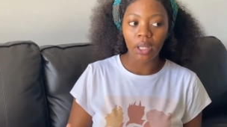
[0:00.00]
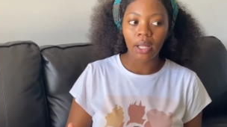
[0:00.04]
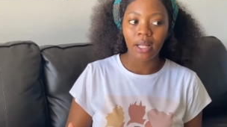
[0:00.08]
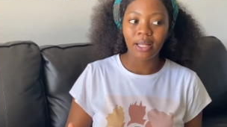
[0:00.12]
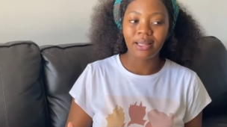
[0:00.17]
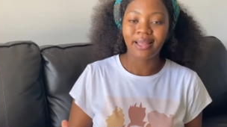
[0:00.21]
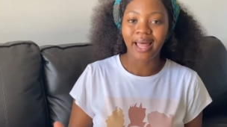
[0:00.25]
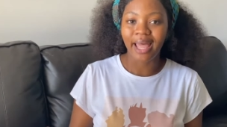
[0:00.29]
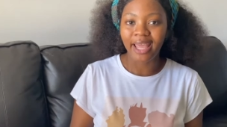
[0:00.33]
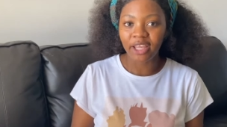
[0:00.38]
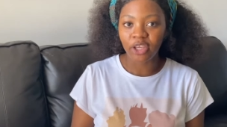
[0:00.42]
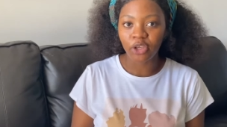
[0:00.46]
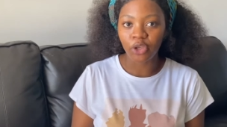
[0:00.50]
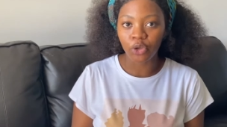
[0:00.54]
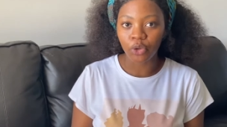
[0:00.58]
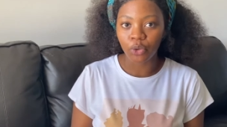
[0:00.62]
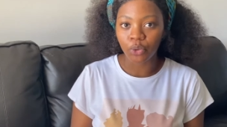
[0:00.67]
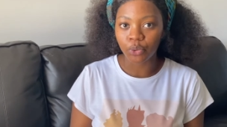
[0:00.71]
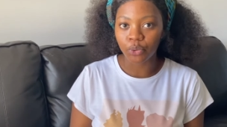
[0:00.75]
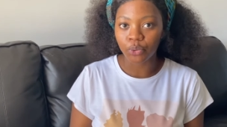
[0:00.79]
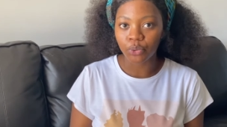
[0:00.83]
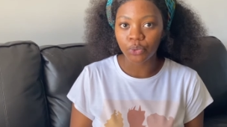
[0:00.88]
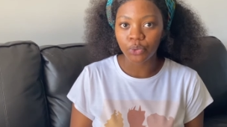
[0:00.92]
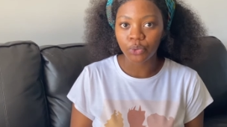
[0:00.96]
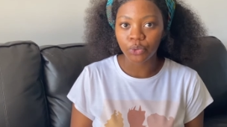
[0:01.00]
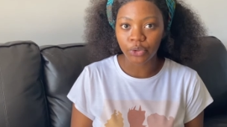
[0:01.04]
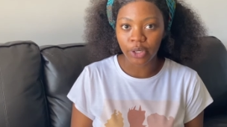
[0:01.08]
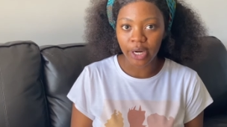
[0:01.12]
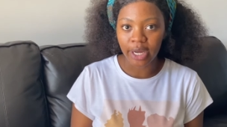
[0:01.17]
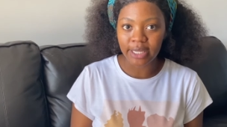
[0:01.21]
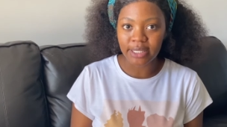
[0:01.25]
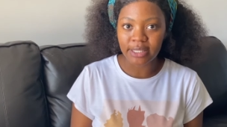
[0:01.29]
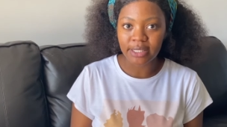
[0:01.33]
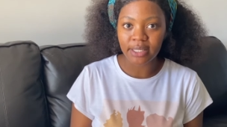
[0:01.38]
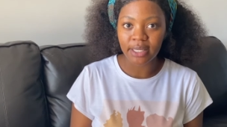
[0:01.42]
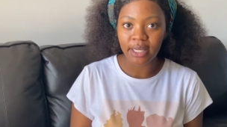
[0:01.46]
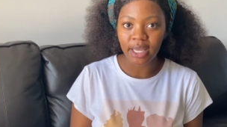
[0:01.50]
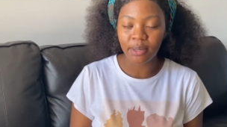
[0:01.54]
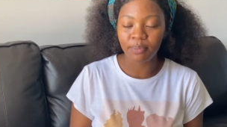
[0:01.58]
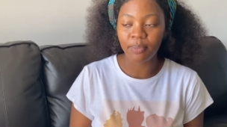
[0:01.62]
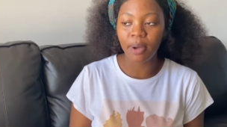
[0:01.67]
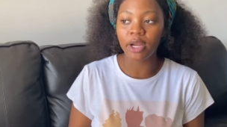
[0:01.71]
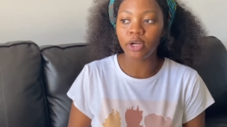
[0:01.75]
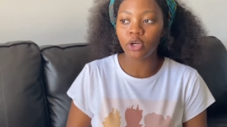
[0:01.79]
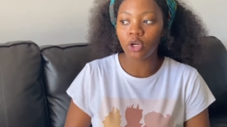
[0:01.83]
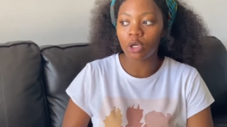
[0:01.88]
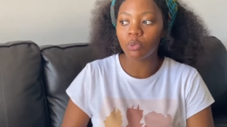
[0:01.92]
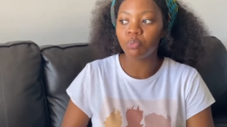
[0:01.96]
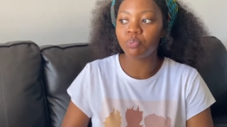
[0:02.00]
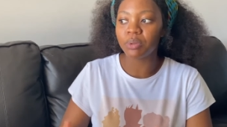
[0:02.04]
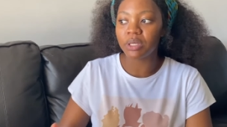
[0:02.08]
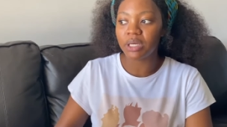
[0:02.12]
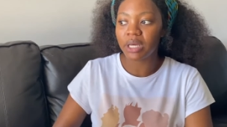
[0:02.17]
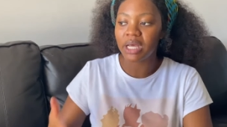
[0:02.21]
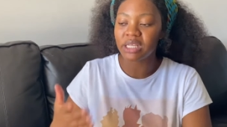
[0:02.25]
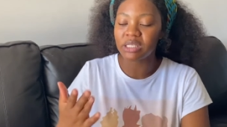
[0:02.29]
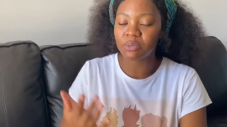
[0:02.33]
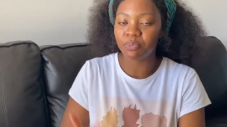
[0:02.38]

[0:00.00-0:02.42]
like you. Right? It might not be as